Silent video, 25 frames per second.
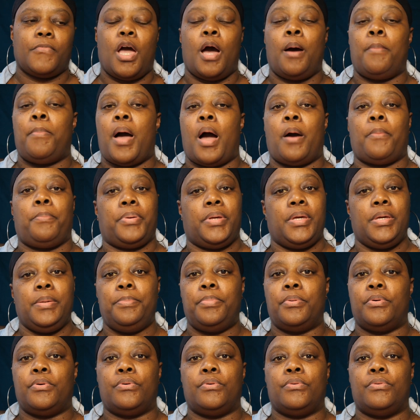about
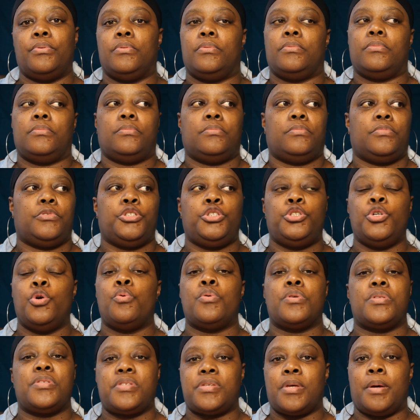people
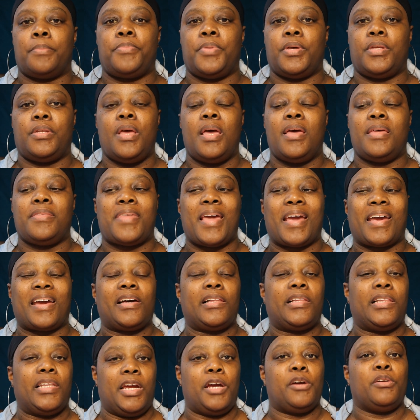doing something that
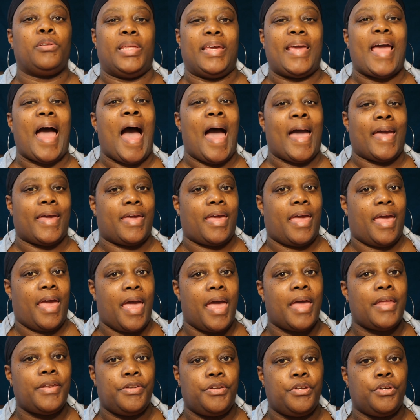clearly I
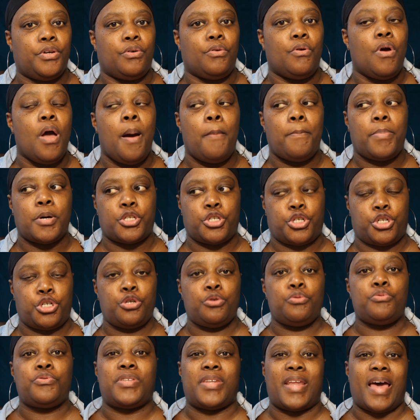can do but
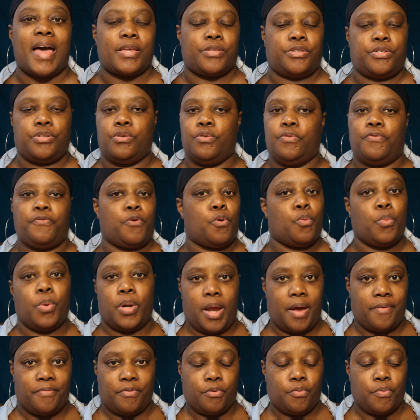choose not to for
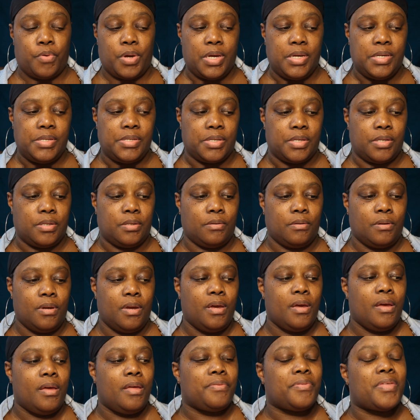whatever reason.
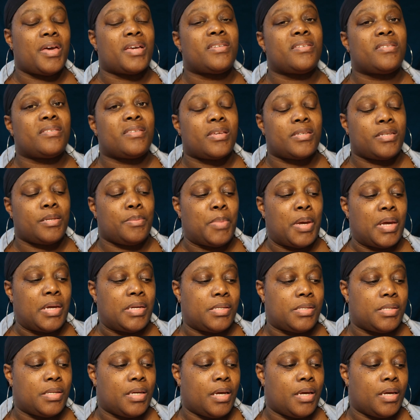That just doesn't make
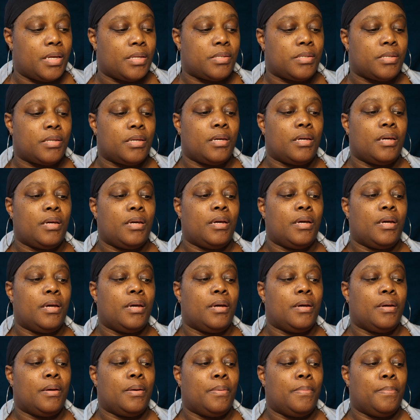sense.
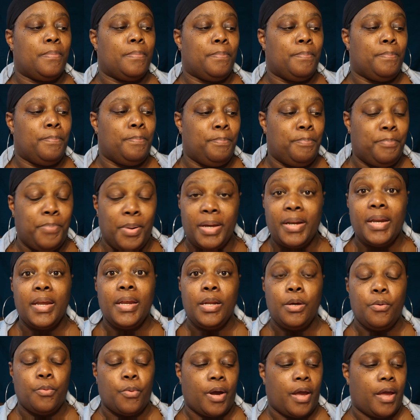But
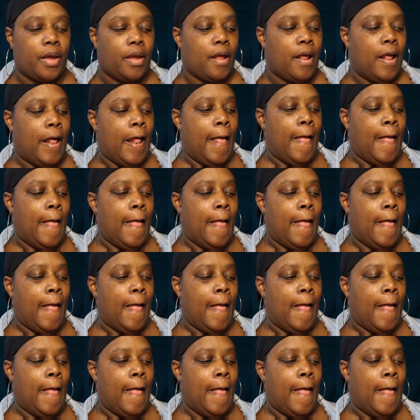anyway,